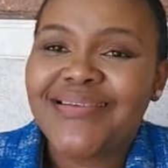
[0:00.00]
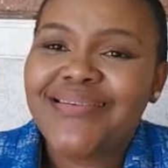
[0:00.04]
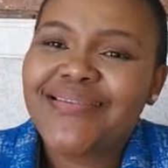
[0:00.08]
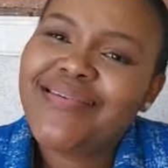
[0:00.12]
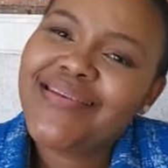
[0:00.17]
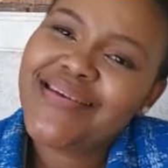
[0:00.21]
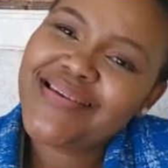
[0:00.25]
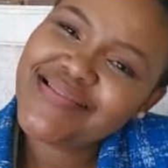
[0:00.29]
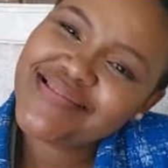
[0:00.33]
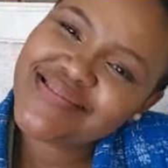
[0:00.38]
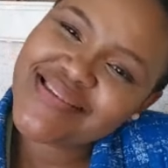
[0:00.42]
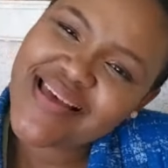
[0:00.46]

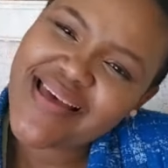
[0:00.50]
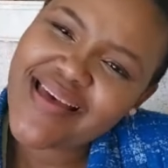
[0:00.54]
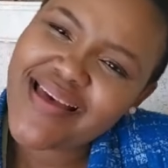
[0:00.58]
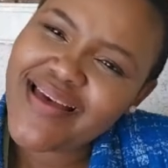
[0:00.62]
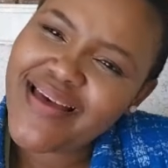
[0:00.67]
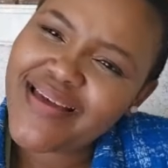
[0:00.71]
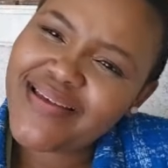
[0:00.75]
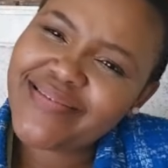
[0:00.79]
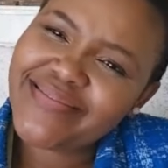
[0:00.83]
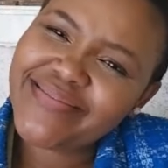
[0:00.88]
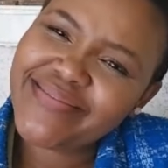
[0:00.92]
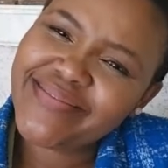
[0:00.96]

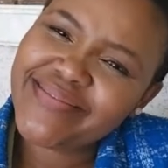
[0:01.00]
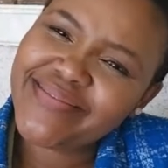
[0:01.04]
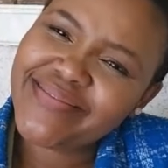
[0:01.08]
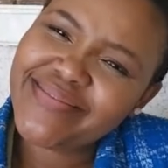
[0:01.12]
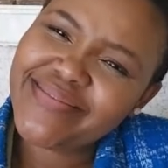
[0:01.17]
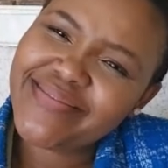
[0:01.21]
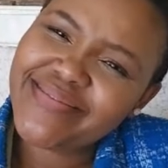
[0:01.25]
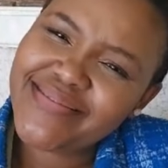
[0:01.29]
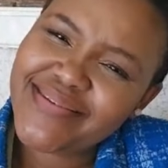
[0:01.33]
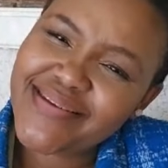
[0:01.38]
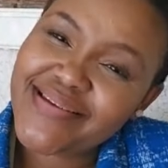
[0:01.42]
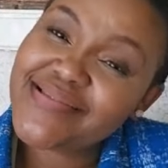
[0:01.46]
nenzani
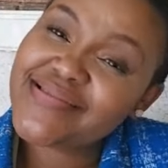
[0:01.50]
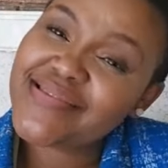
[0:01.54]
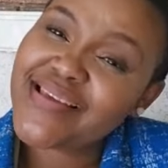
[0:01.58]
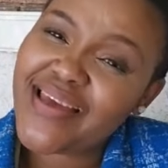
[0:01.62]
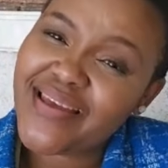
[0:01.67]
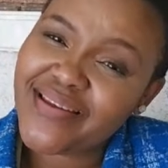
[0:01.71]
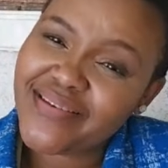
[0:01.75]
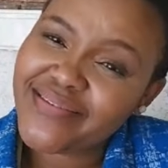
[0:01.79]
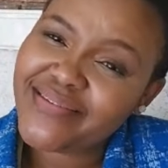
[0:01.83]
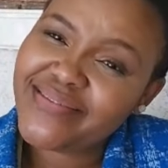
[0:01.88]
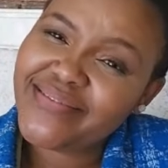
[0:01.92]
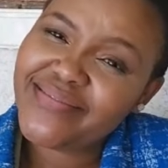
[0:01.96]

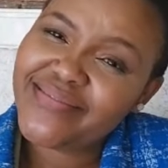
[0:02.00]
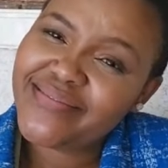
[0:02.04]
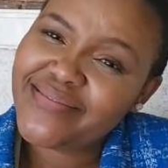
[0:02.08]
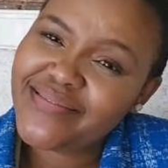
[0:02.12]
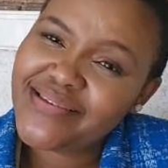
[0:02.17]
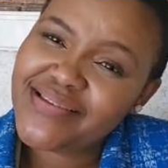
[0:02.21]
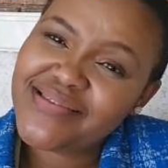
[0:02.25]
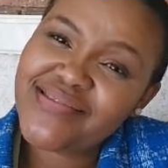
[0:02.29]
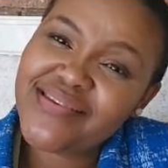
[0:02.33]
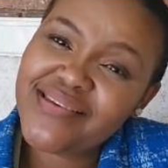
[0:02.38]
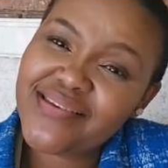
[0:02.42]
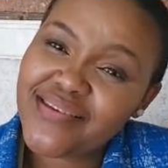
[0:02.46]
nenzani
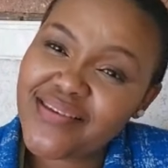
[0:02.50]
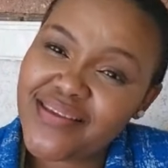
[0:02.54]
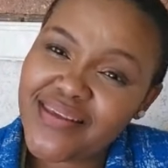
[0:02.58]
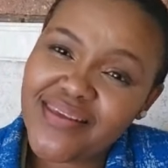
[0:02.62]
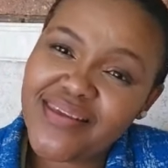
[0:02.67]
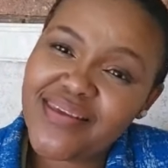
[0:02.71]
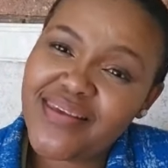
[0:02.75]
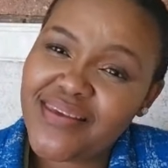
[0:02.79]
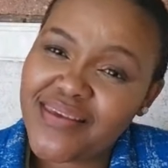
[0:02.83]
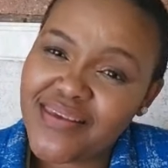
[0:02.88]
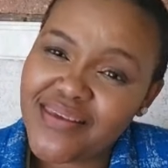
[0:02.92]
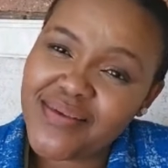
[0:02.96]
itheli
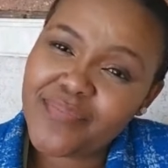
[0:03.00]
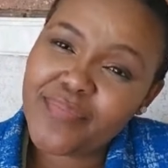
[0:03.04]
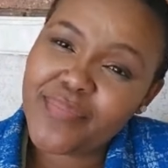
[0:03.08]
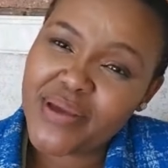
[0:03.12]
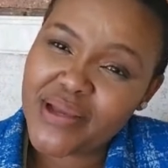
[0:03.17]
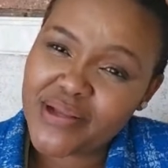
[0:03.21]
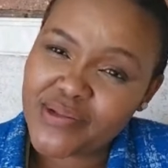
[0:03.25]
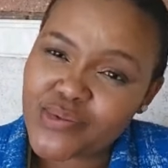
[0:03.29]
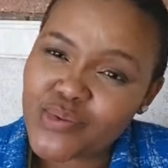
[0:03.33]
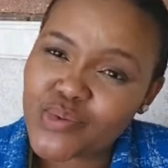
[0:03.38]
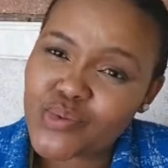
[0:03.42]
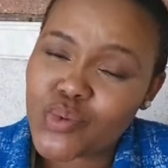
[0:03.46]

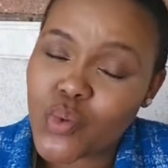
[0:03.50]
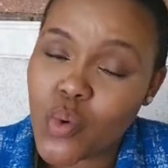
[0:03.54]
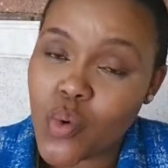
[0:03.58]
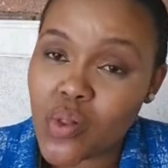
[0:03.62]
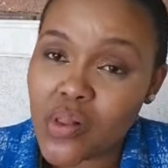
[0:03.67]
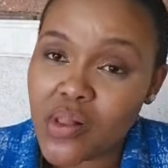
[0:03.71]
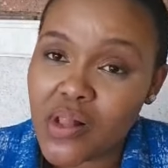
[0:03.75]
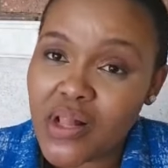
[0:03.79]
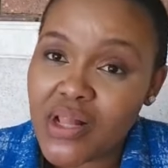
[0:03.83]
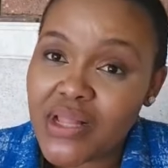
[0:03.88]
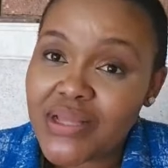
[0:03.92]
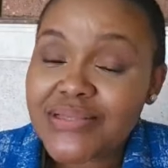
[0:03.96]
i-back to school
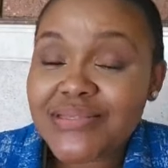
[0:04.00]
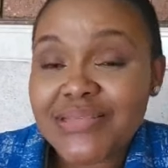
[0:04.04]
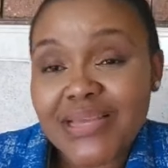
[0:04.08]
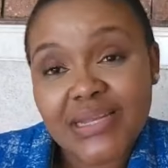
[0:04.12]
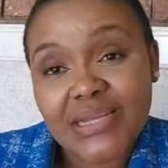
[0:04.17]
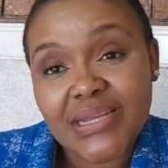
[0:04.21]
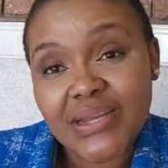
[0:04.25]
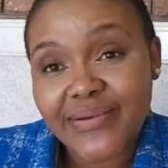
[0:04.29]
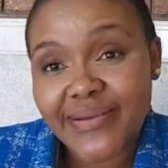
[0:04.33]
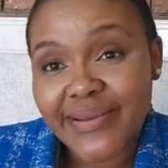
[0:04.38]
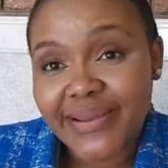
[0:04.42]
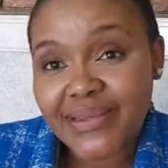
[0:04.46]

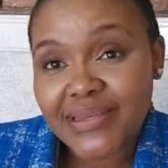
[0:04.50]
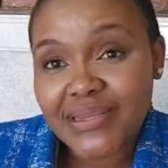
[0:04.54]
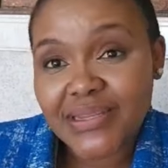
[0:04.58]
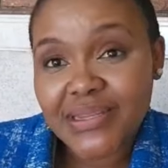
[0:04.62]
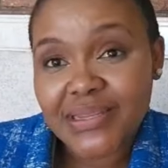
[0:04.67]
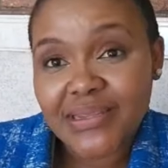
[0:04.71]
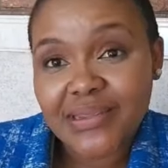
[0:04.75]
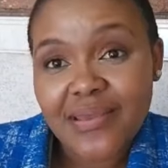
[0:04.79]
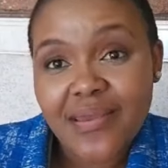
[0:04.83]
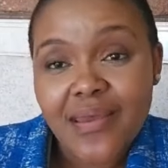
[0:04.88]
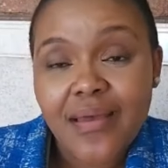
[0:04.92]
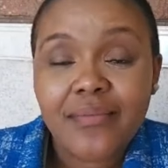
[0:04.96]
seni-ready
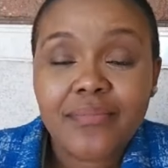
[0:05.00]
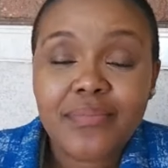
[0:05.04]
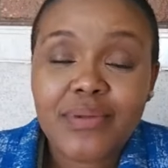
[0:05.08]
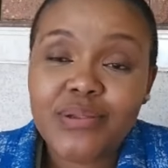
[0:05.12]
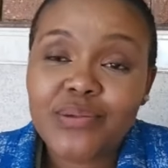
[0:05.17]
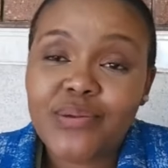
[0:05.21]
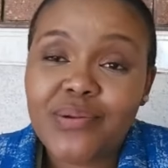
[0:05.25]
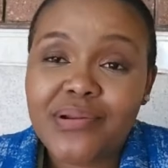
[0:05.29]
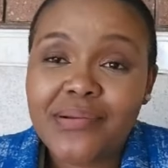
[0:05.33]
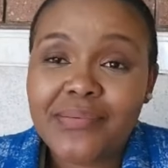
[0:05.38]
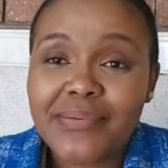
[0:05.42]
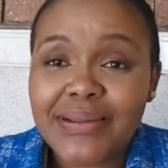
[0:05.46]

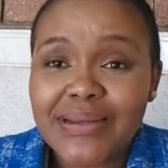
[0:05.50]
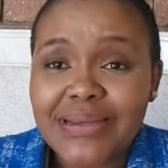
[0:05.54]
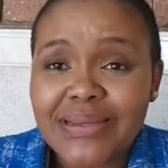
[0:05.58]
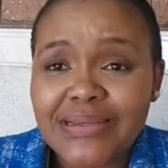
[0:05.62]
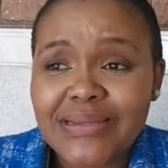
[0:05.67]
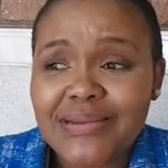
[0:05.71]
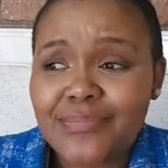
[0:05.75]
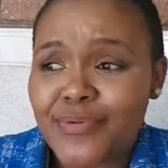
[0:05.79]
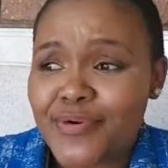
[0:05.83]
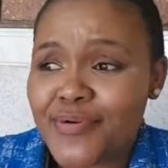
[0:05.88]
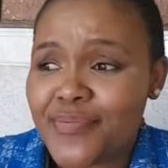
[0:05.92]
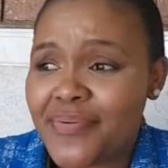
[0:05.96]
abantwana ba-ready
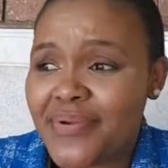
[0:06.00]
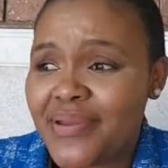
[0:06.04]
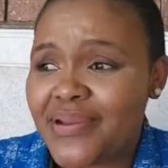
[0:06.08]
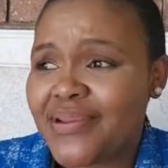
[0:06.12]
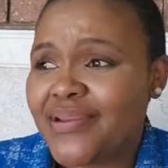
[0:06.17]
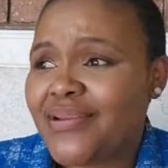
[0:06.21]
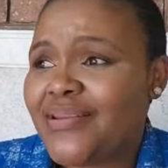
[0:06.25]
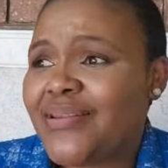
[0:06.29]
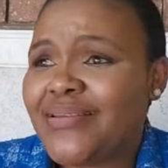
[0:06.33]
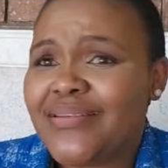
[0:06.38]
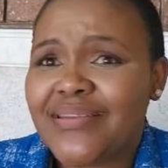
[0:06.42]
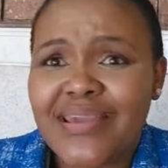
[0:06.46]

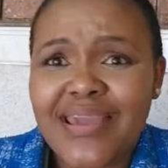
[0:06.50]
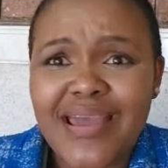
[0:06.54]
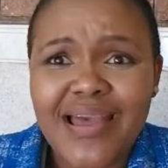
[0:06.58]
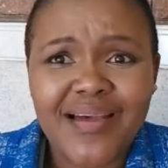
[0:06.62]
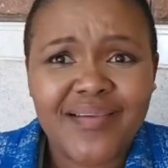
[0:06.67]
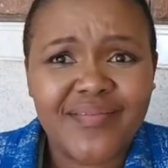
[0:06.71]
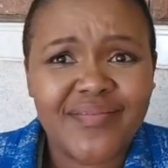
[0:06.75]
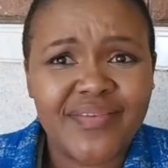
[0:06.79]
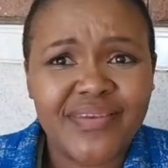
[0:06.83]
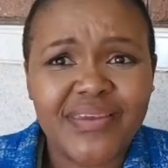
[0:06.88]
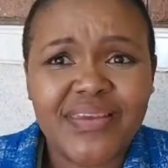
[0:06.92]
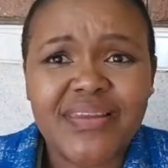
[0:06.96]
nipreparile and
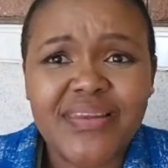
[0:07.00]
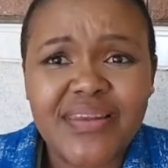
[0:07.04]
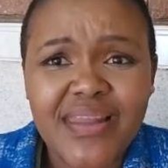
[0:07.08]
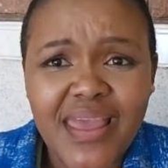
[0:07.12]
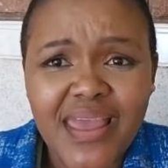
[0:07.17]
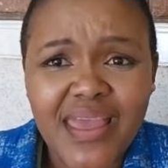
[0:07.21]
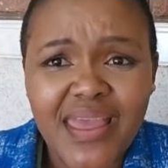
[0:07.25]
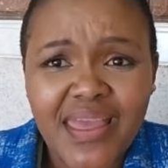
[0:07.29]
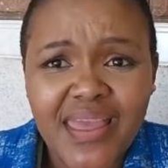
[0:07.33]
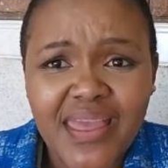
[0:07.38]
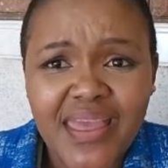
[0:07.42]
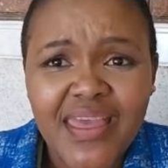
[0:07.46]

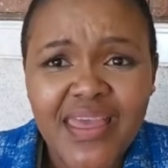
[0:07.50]
um